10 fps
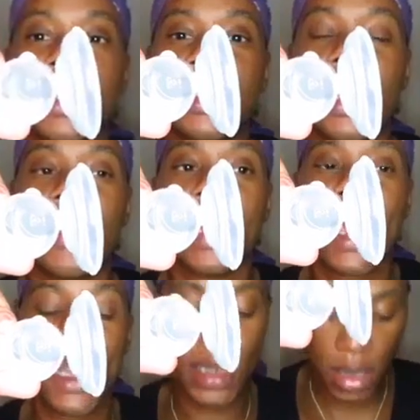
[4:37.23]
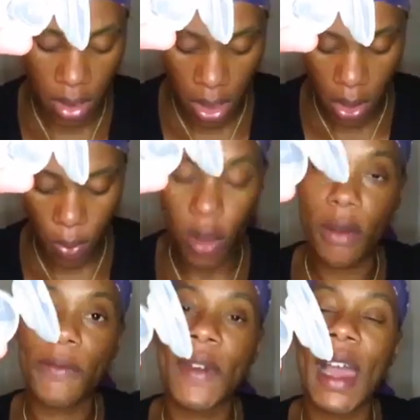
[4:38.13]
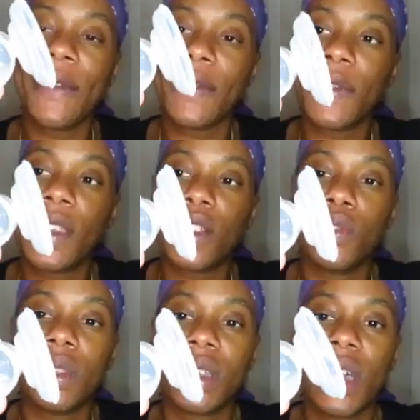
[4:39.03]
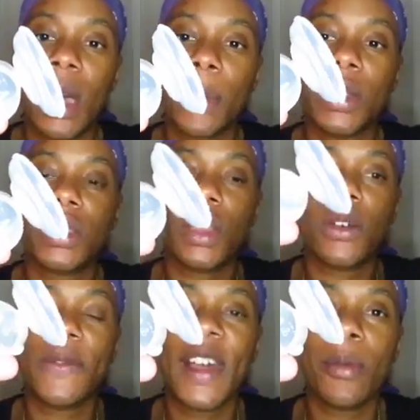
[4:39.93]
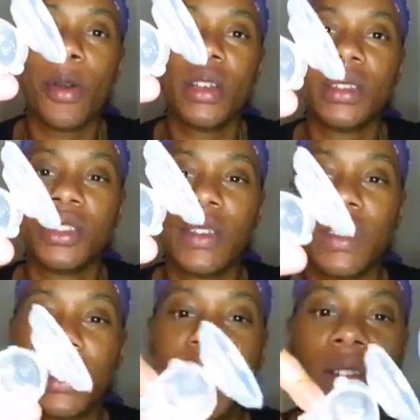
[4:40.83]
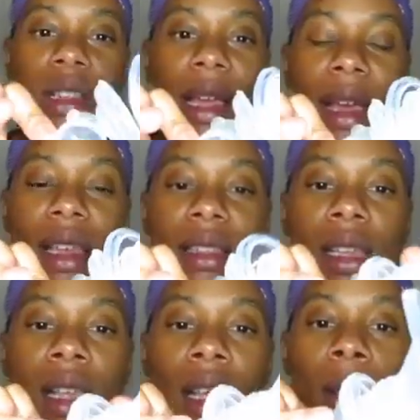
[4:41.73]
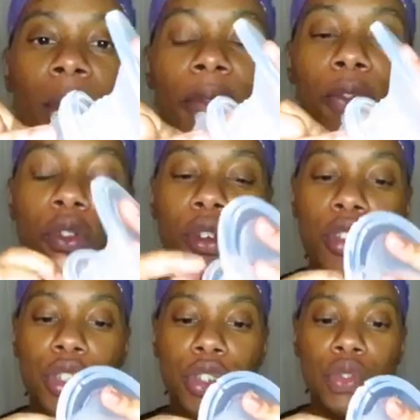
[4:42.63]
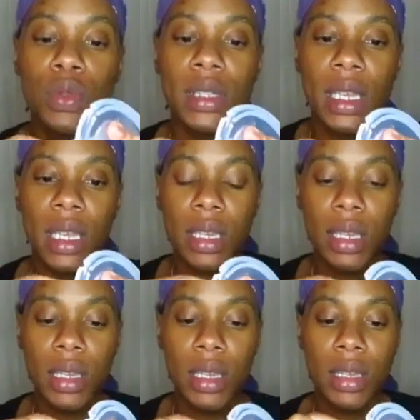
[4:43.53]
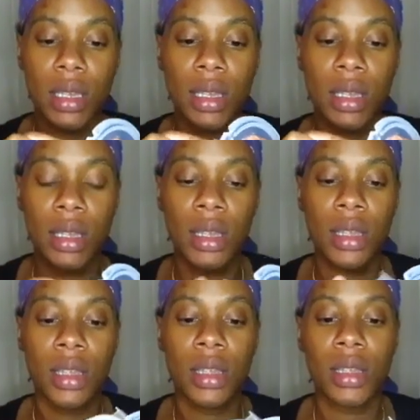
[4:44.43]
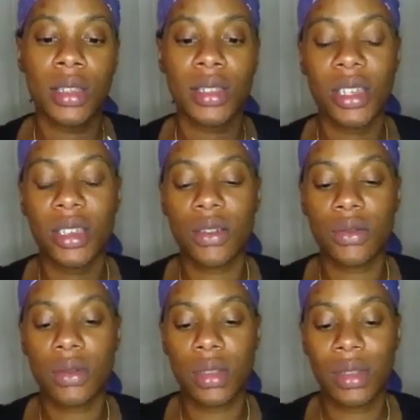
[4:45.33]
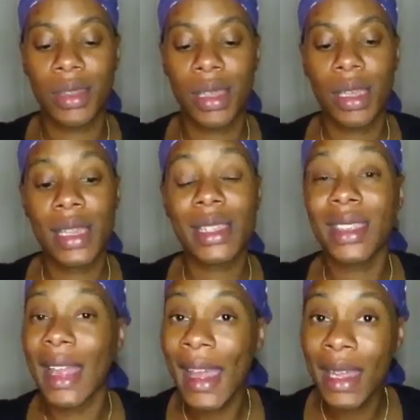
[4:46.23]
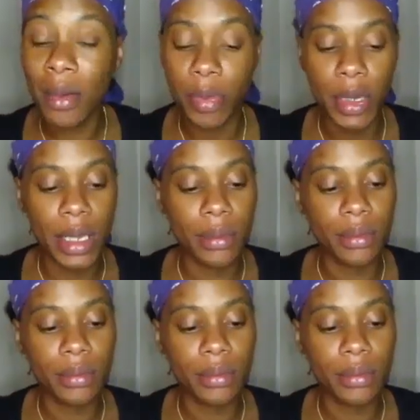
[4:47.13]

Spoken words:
sterilize. Well, 5 if you include the cup. So 5 parts that you have to sterilize before using. So it's a lot, but